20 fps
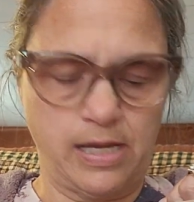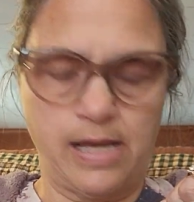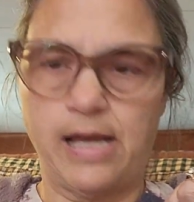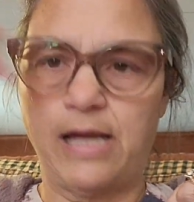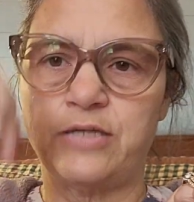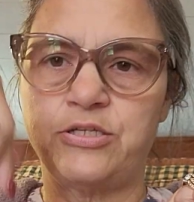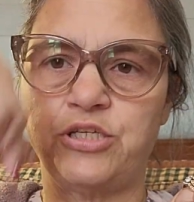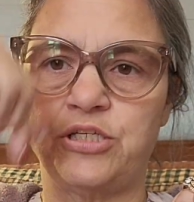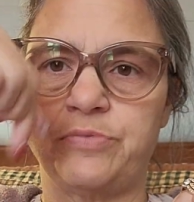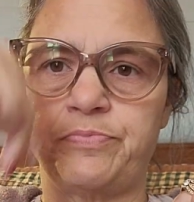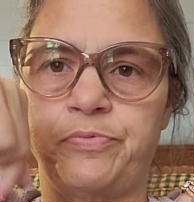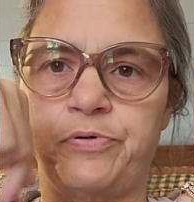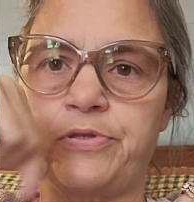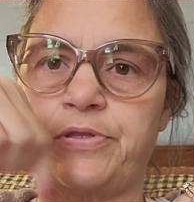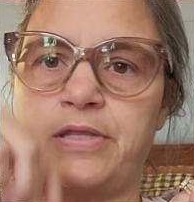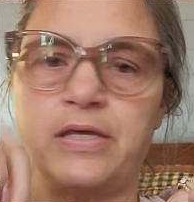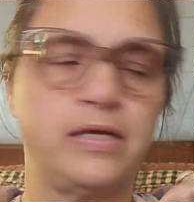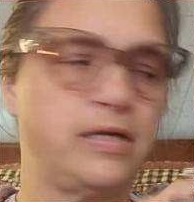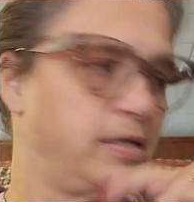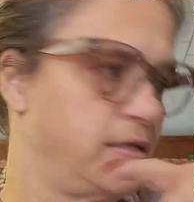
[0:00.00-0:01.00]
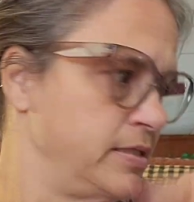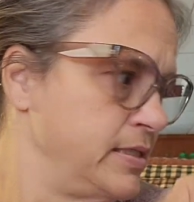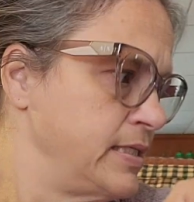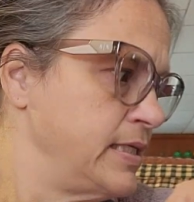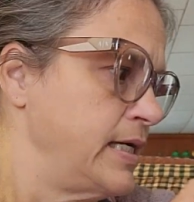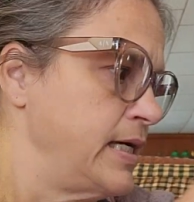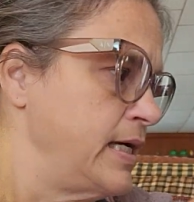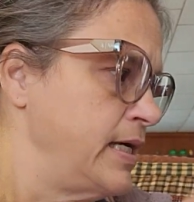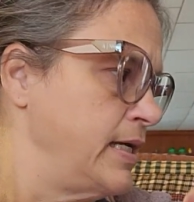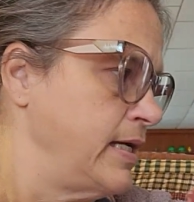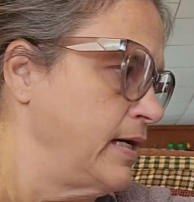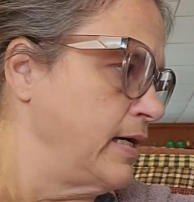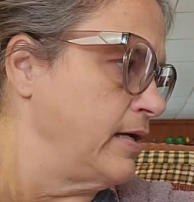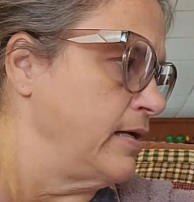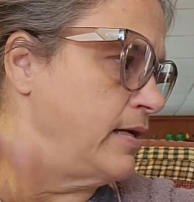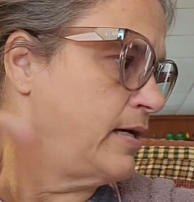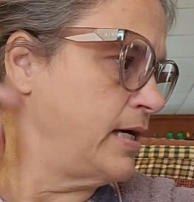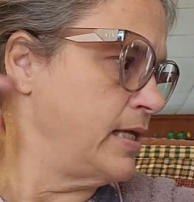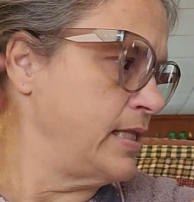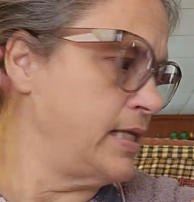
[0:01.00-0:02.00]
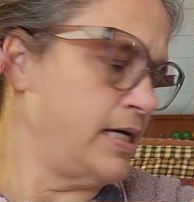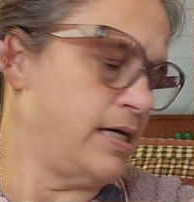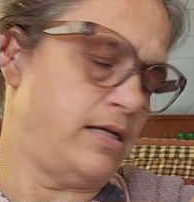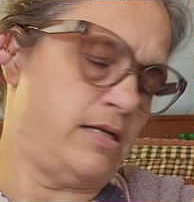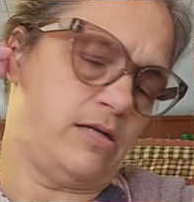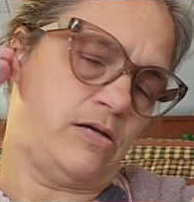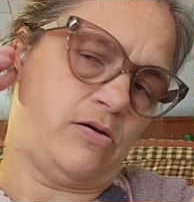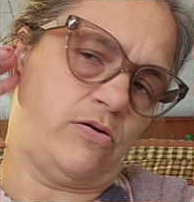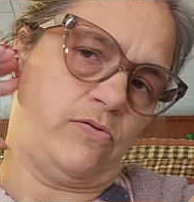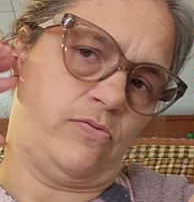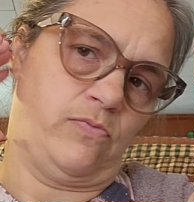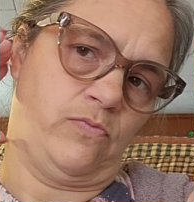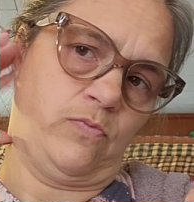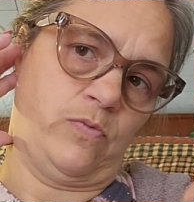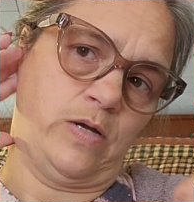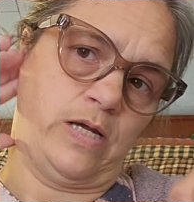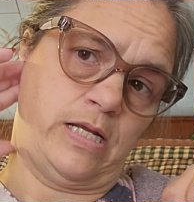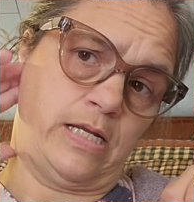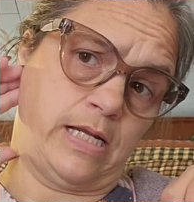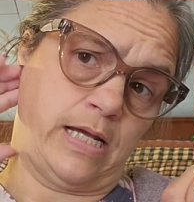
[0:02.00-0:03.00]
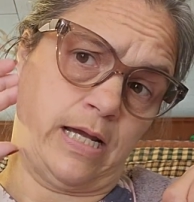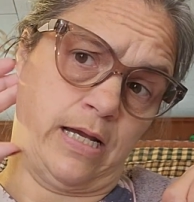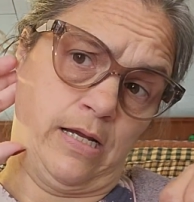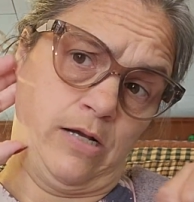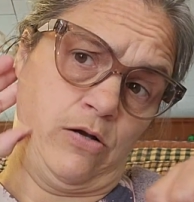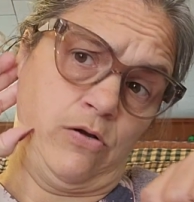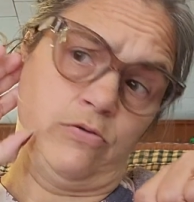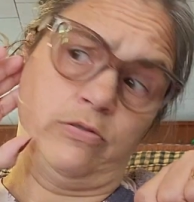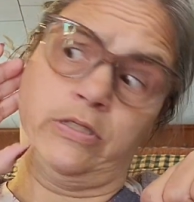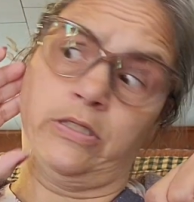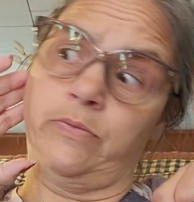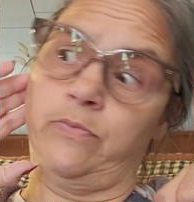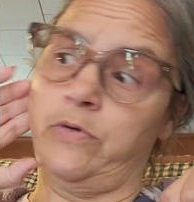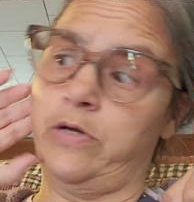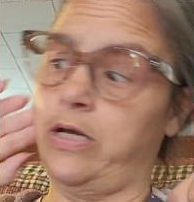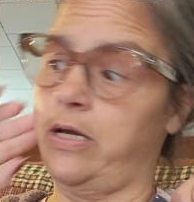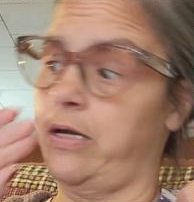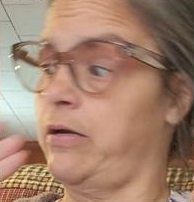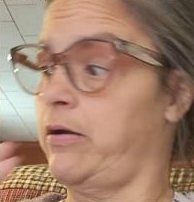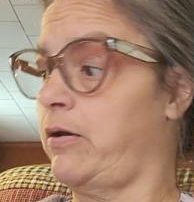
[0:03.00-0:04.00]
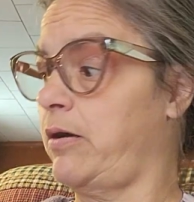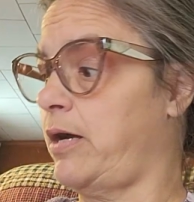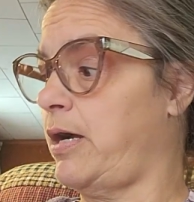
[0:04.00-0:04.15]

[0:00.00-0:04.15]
I just put things in it, and then when I go somewhere,